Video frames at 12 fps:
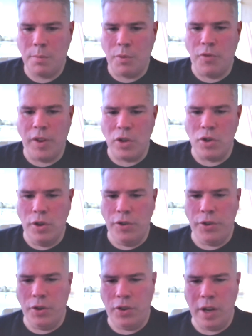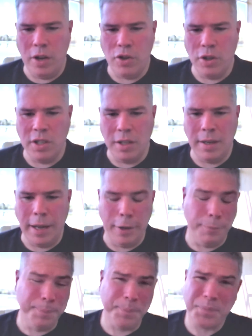professional associations in
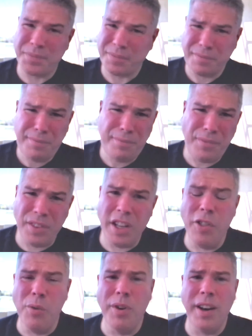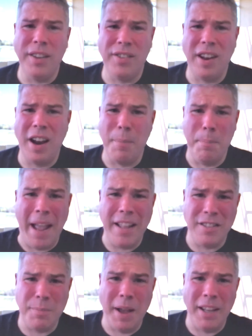town. The other one that's not a
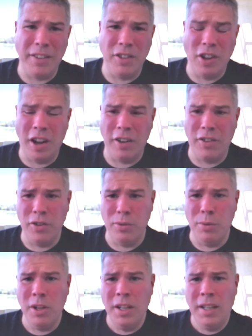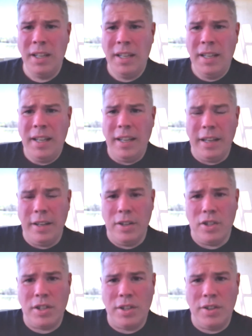bad spot to talk to
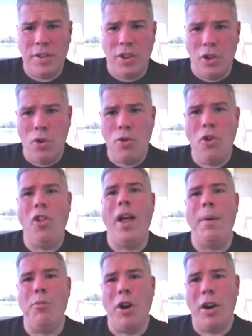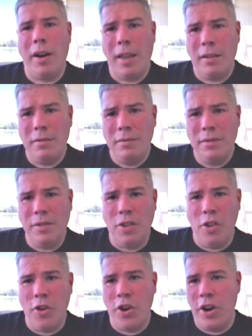is the local librarian.
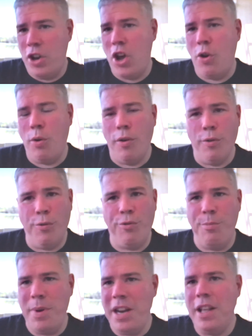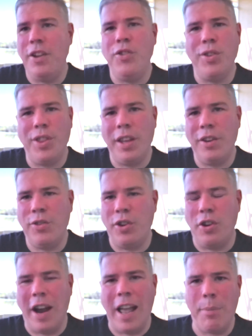They're going to know of meetings and things that
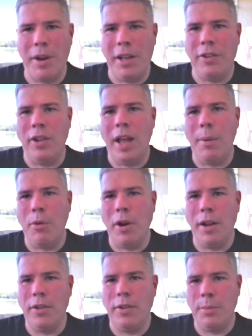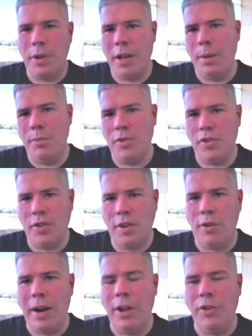are happening at the library and sometimes
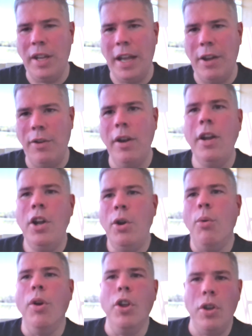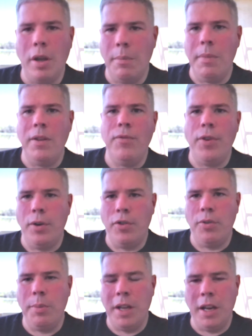around town. where you can meet
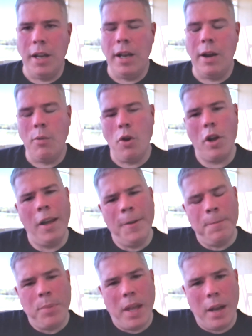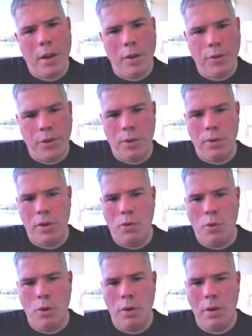folks and begin to network, and also
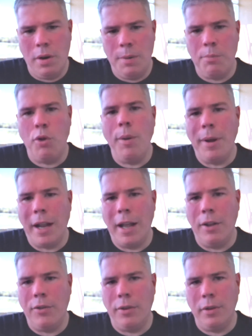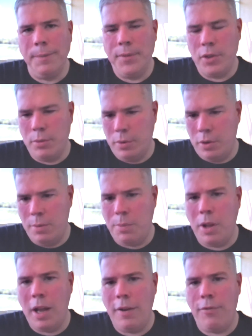your employment counselor. So when you
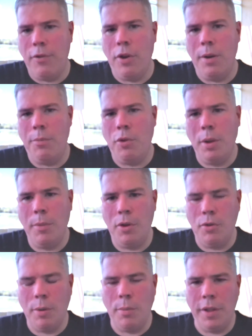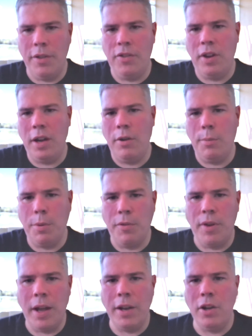apply for unemployment, normally the state will
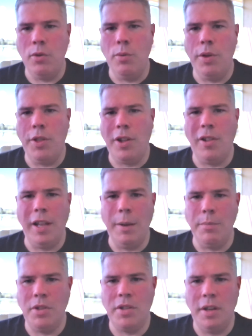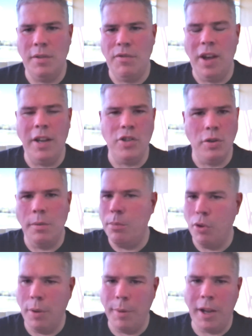provide you with a claims advisor,
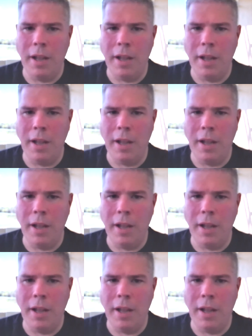employment